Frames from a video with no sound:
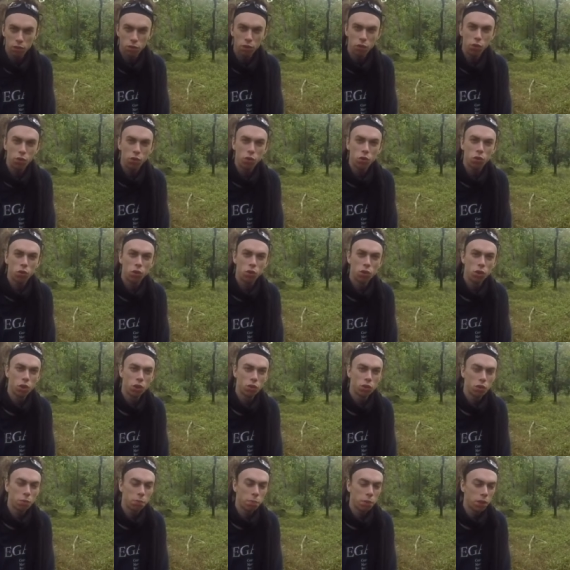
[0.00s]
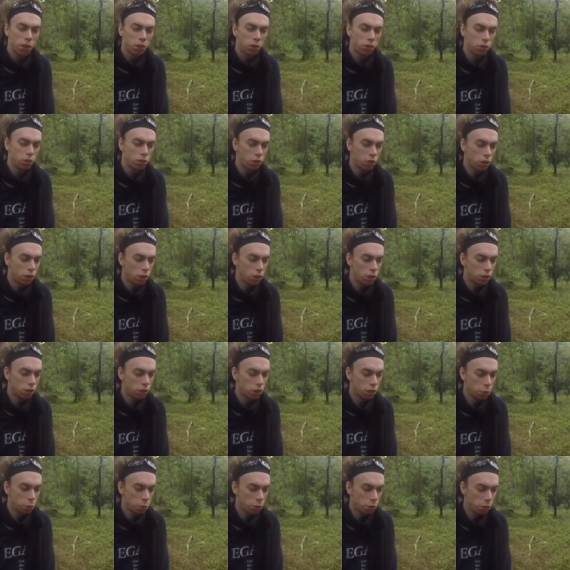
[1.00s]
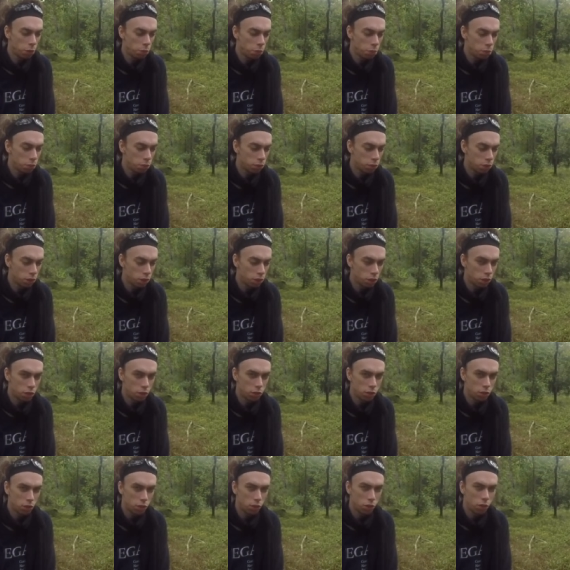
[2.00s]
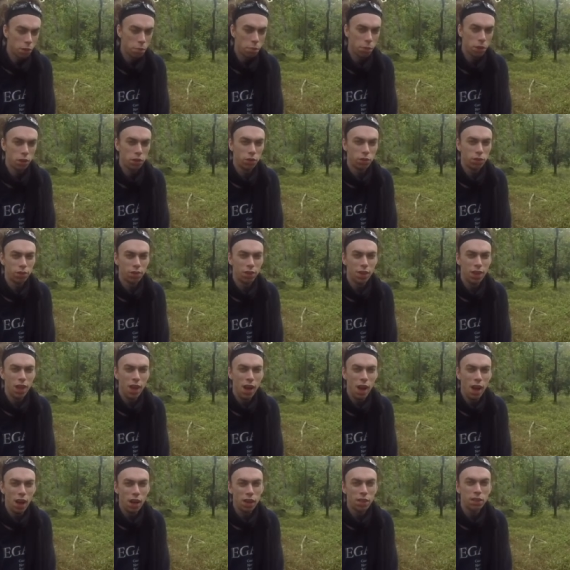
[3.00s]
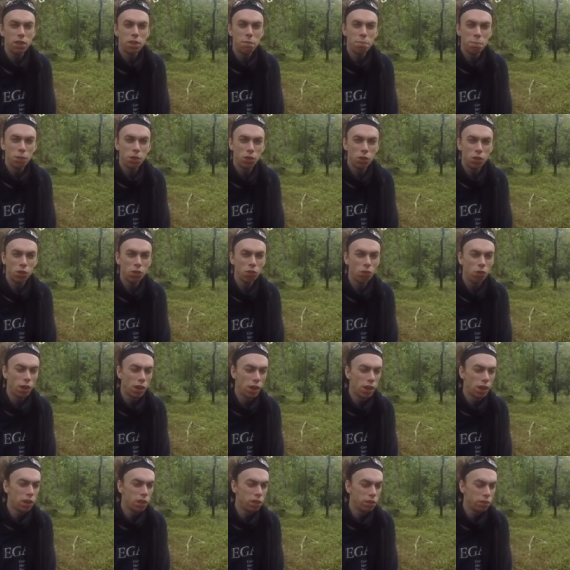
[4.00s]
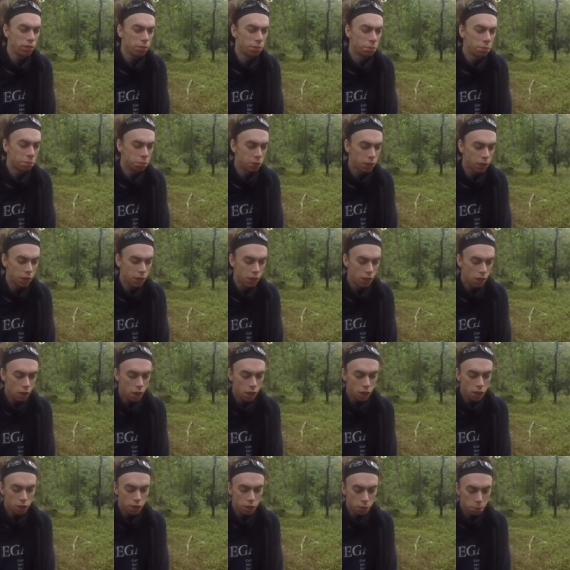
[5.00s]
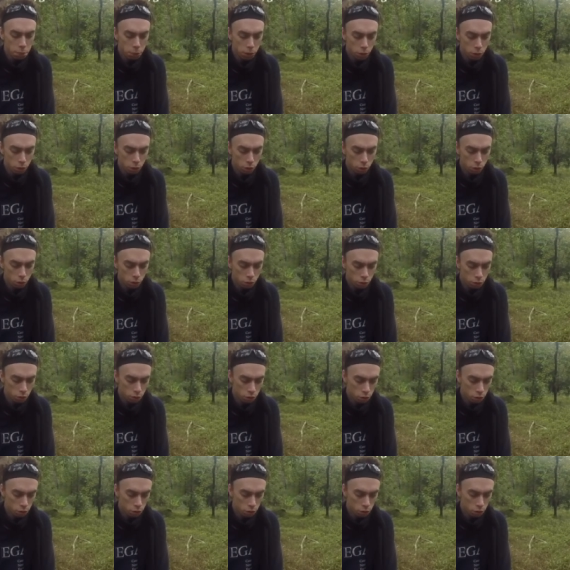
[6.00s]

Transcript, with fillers: talk not about autism but our talk about atypical and typical